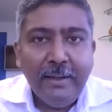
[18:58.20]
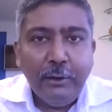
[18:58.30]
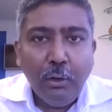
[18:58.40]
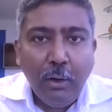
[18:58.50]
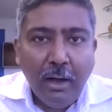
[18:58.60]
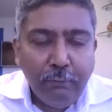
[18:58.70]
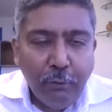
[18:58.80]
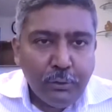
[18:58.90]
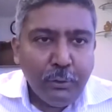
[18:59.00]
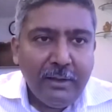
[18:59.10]

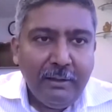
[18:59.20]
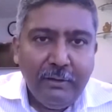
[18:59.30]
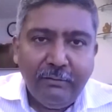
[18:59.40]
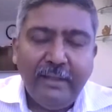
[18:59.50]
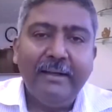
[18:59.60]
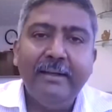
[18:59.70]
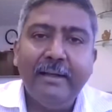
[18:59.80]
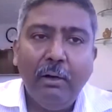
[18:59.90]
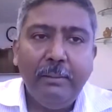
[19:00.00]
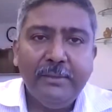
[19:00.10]
Unfortunately, we have taken
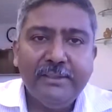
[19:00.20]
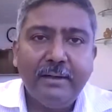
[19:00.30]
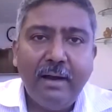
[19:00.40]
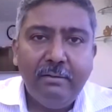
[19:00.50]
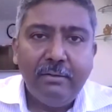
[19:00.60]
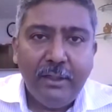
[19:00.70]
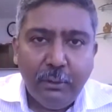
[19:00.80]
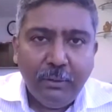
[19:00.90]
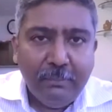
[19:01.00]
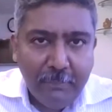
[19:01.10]
time as a country
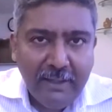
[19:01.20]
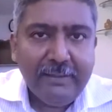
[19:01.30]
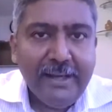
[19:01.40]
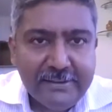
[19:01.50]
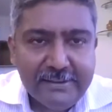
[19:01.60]
to make that